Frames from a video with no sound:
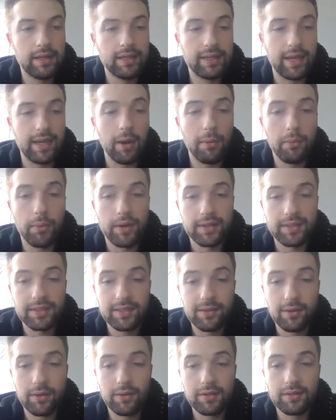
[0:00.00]

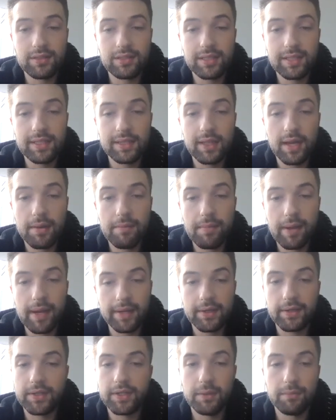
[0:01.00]
Cowboys, honestly,
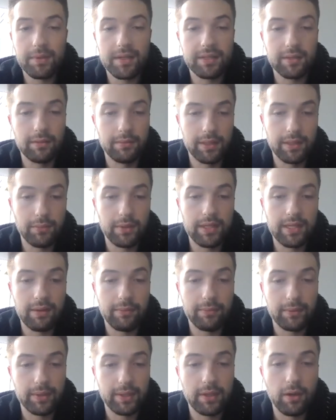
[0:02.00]
linebacker could be something we
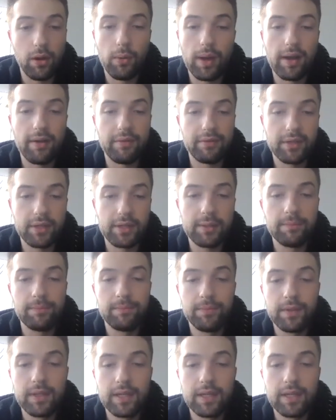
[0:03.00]
definitely go after